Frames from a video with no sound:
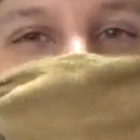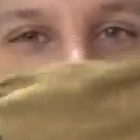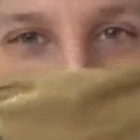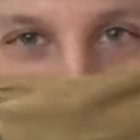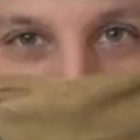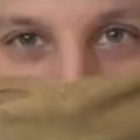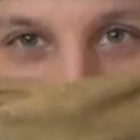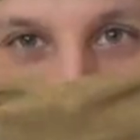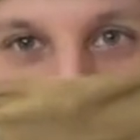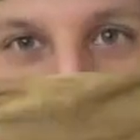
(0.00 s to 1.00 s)
So
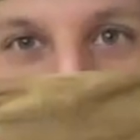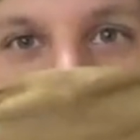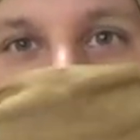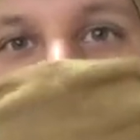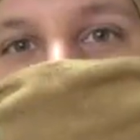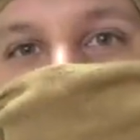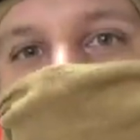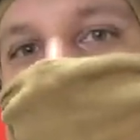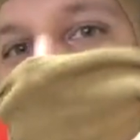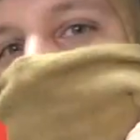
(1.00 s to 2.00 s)
thumbs
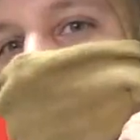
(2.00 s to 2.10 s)
up